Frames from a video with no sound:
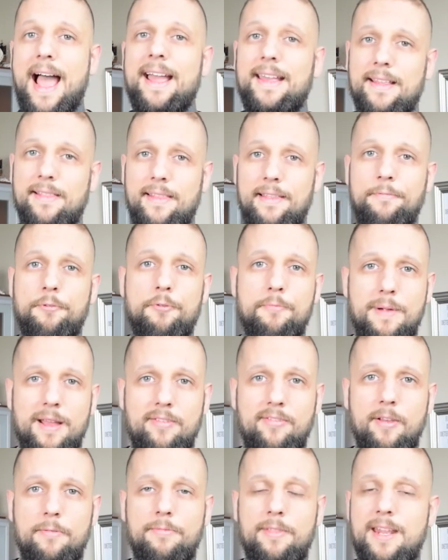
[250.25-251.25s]
I could live with
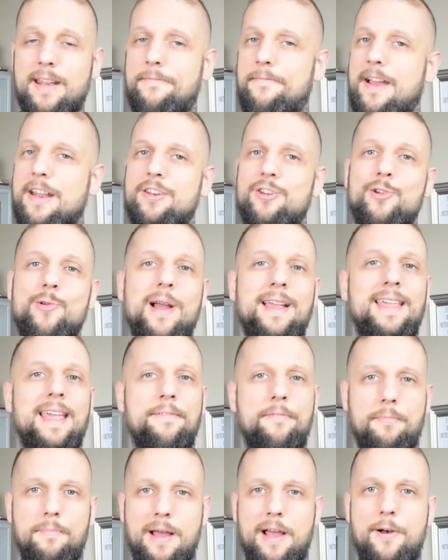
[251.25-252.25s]
myself then if I knew I
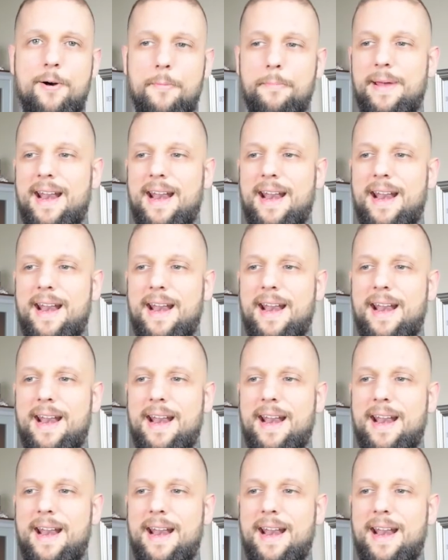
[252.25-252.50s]
gave it my all,